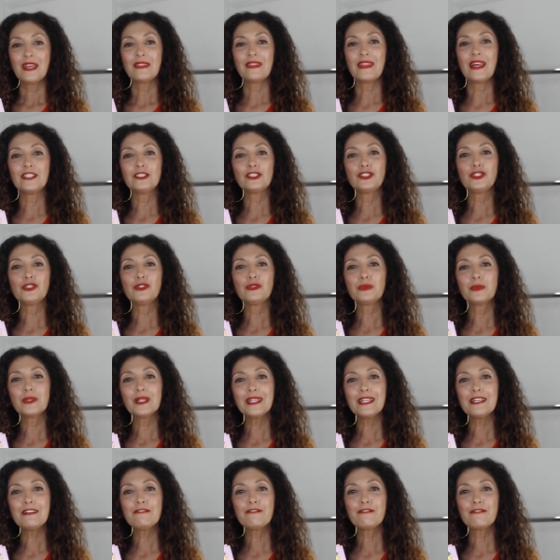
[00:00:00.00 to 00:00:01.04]
that do
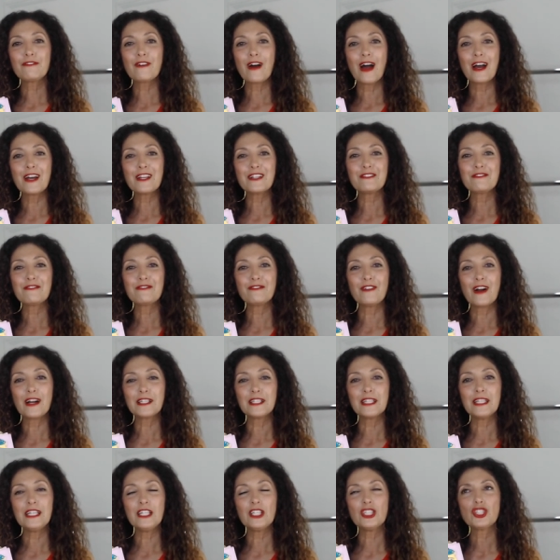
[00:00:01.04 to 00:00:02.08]
really fun,
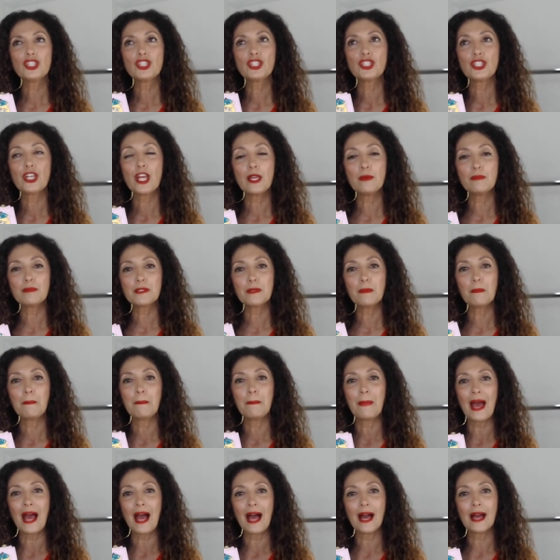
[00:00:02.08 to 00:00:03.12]
funky shaped
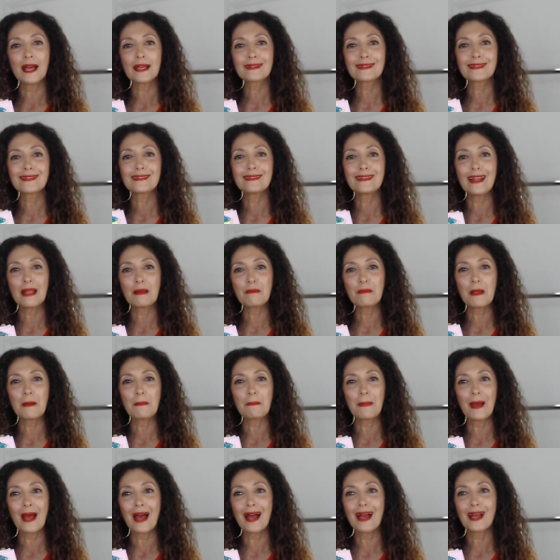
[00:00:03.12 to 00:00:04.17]
bags,
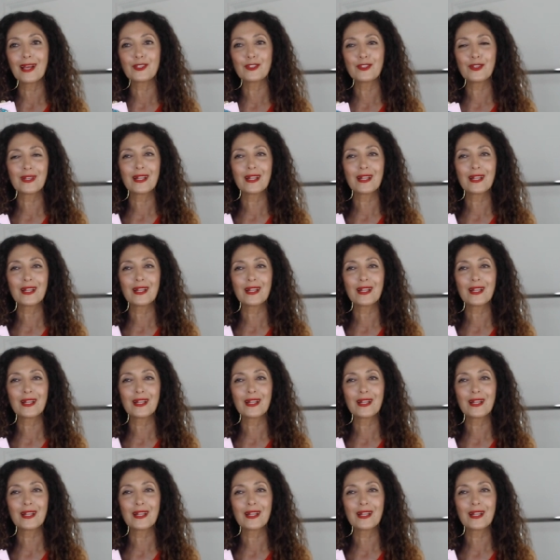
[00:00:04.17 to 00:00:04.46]
statement bags.